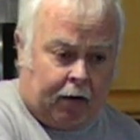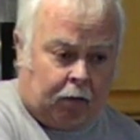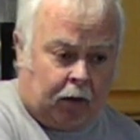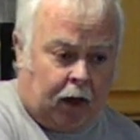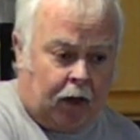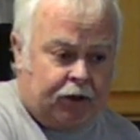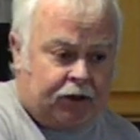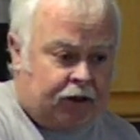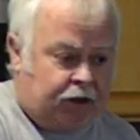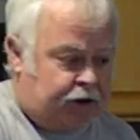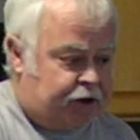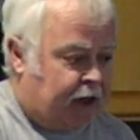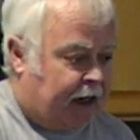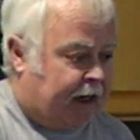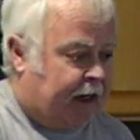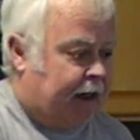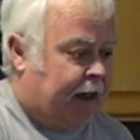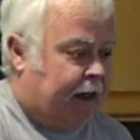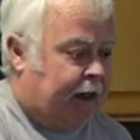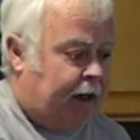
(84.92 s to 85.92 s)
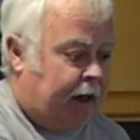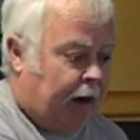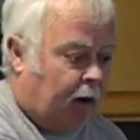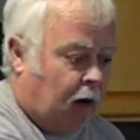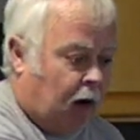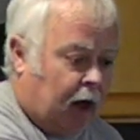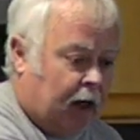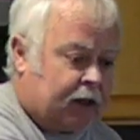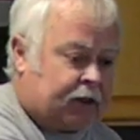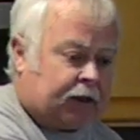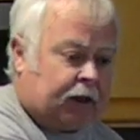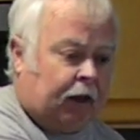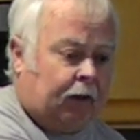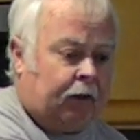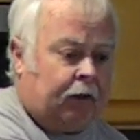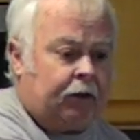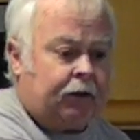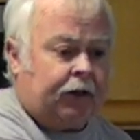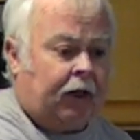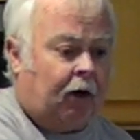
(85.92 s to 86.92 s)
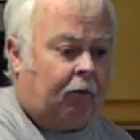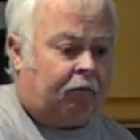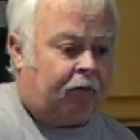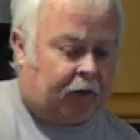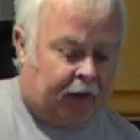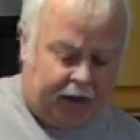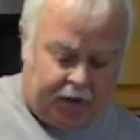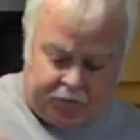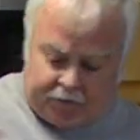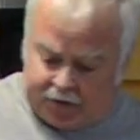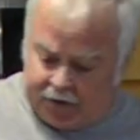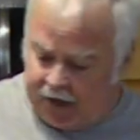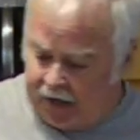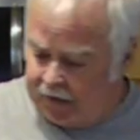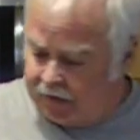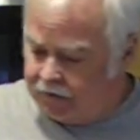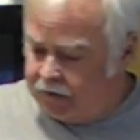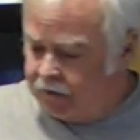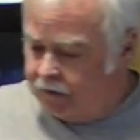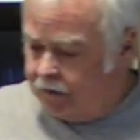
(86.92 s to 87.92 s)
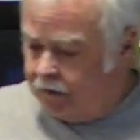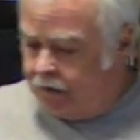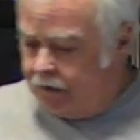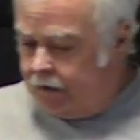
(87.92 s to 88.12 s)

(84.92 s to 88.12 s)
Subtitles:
roasted chicken in here also to help flavor that.